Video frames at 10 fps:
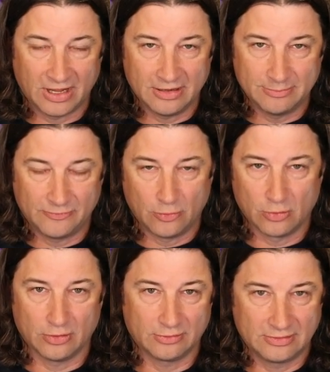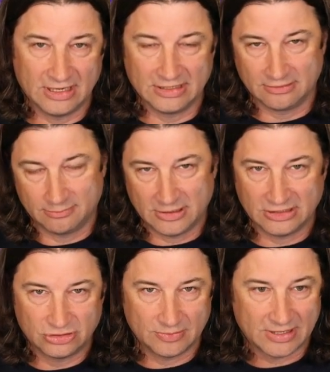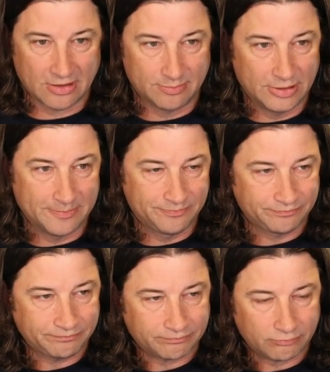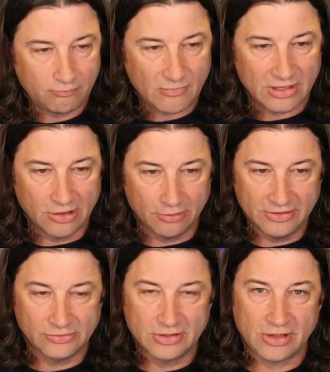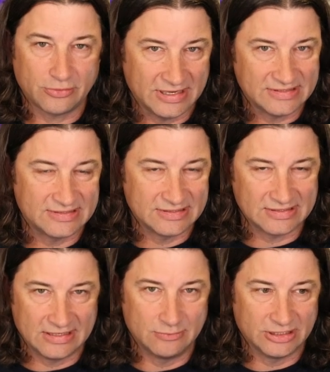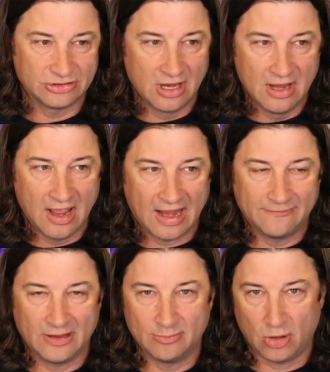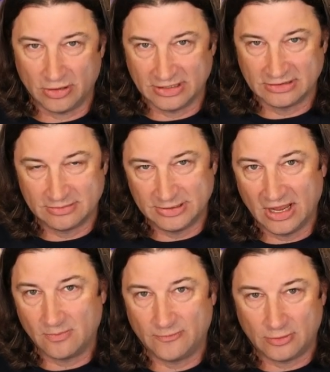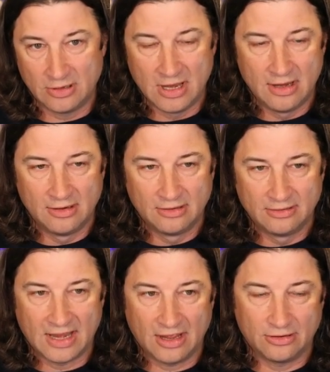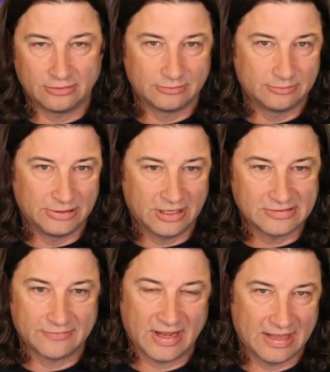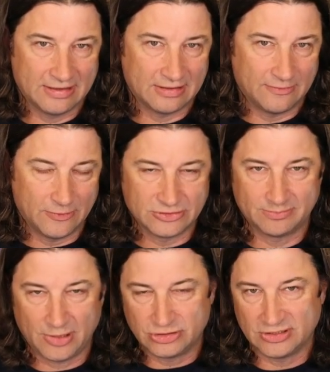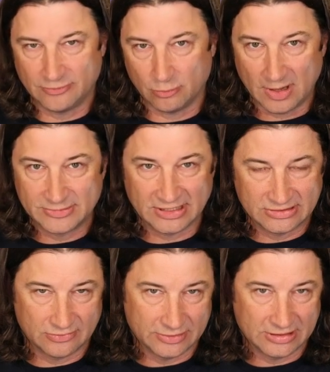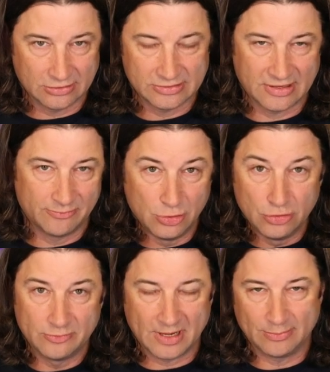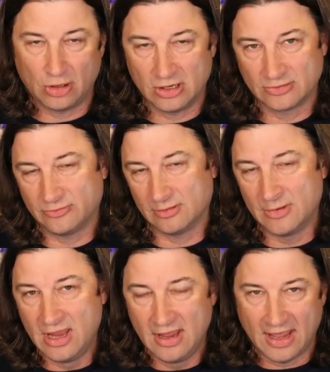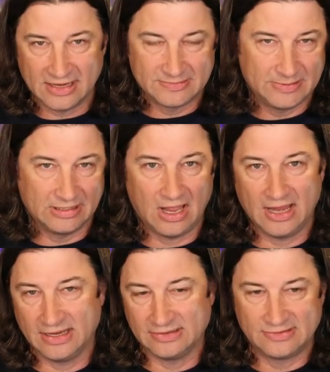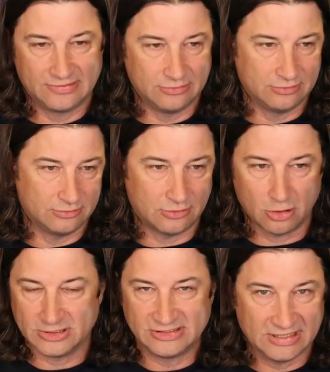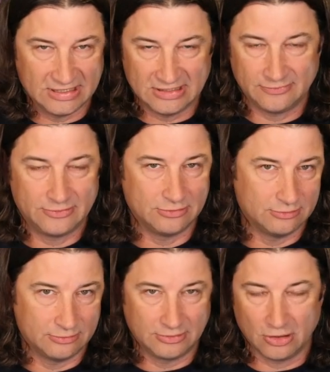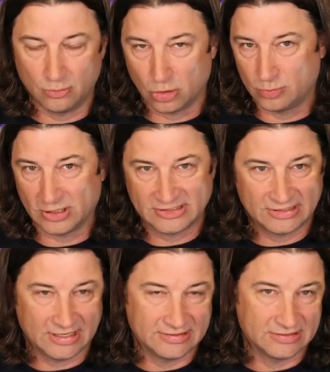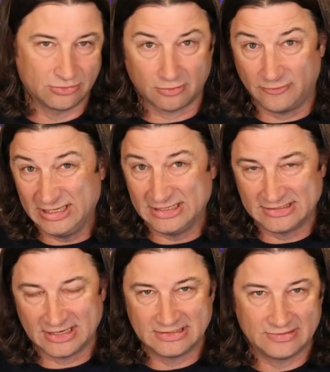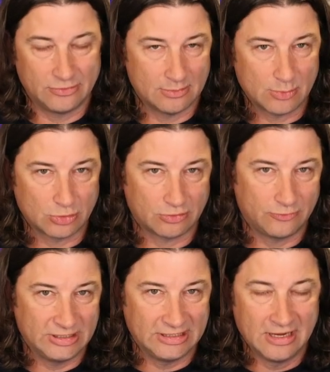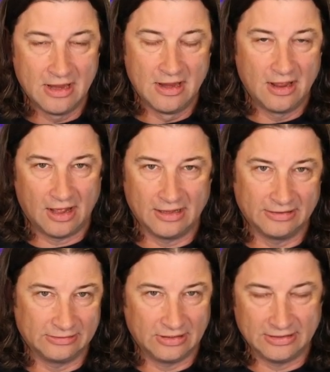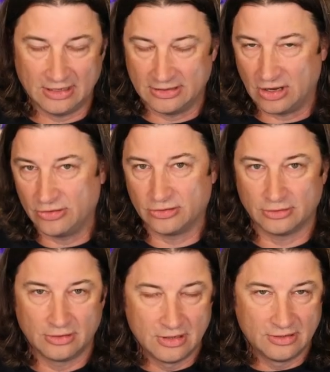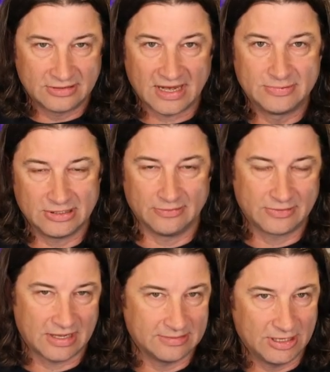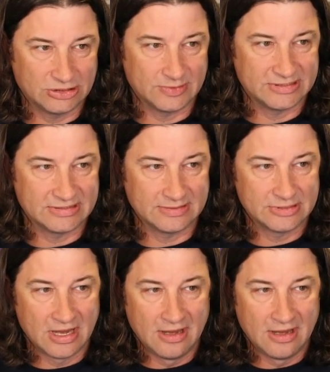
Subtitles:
before getting shipped out. But, this is another instance in which I found blogging to be helpful. Now, because I've had a bunch of different websites over the years, and I've moved my blog from aspalliance to Army Steve to WordPress sites and graffiti sites, if you remember graffiti, and other types of content management systems,